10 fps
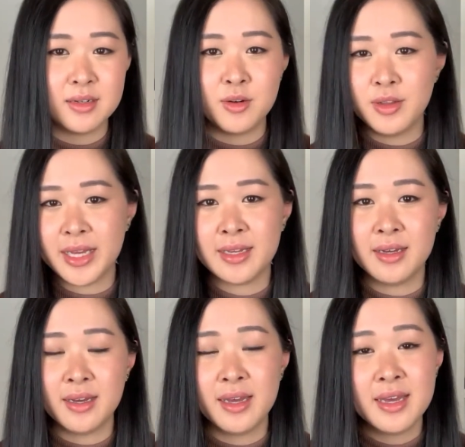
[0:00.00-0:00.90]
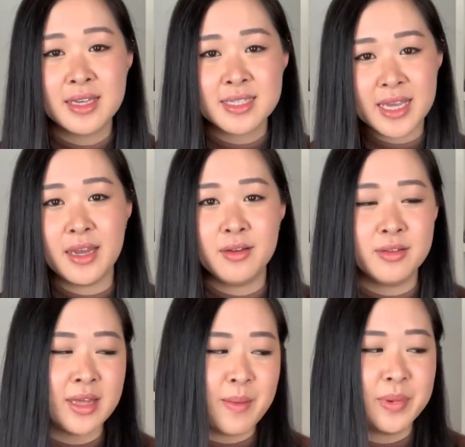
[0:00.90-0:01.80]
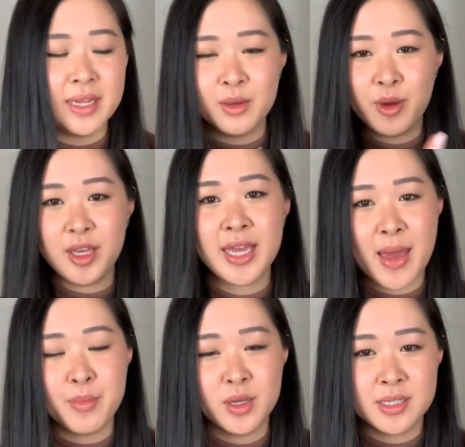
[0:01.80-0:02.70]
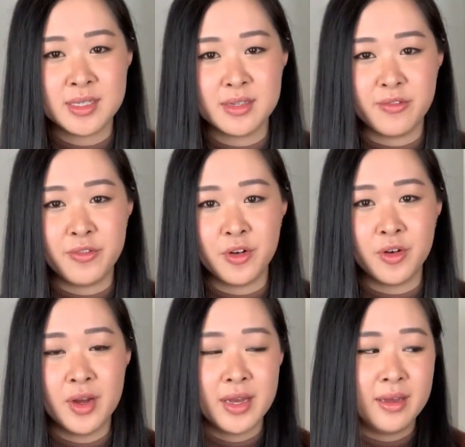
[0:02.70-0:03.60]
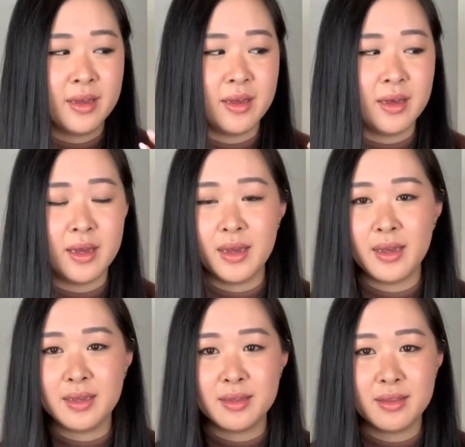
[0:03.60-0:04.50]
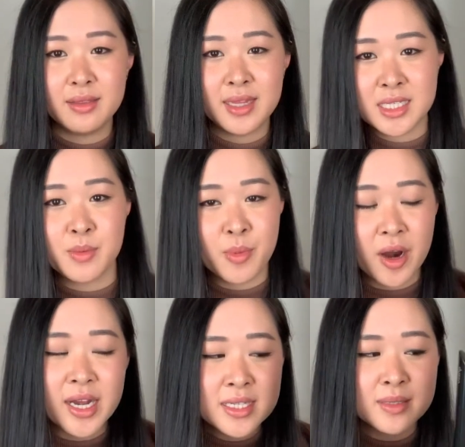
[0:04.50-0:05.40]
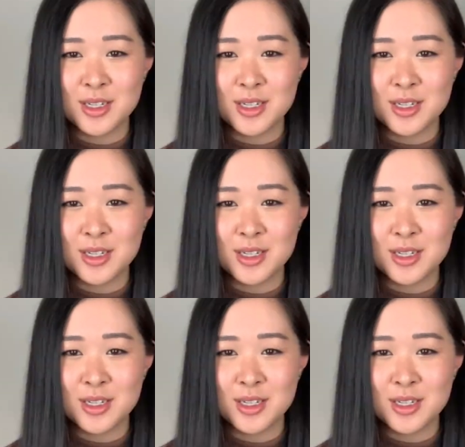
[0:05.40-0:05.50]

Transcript: or like a sale happening where you can purchase it for a lesser price.